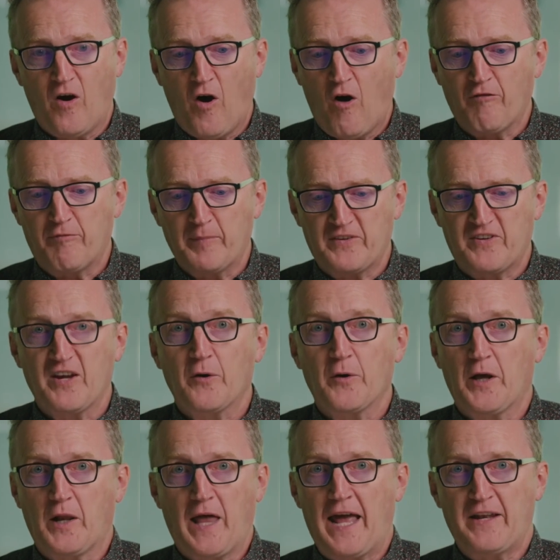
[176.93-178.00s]
of
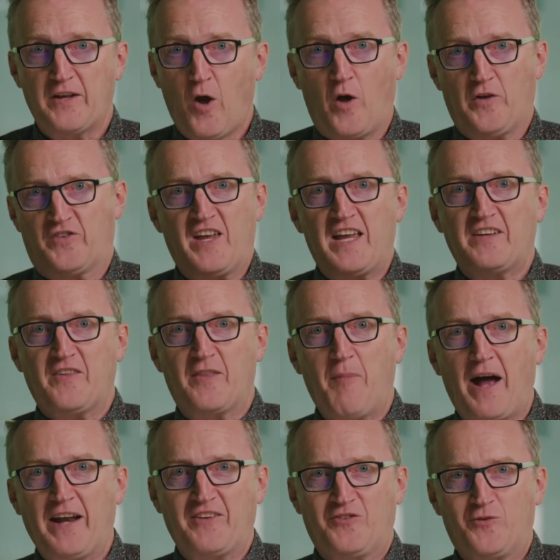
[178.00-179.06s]
material and not 10 to the
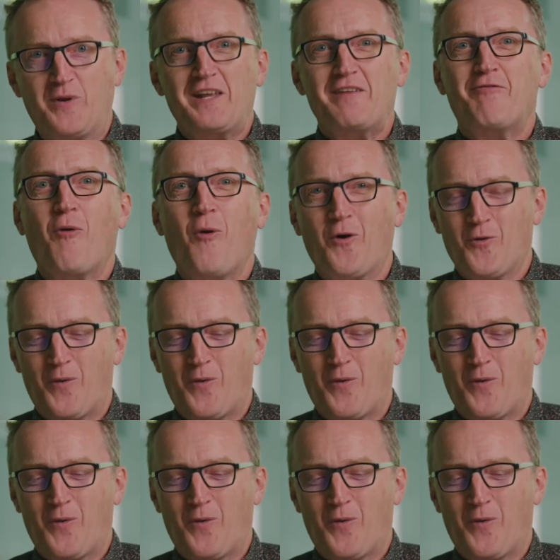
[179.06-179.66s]
minus 24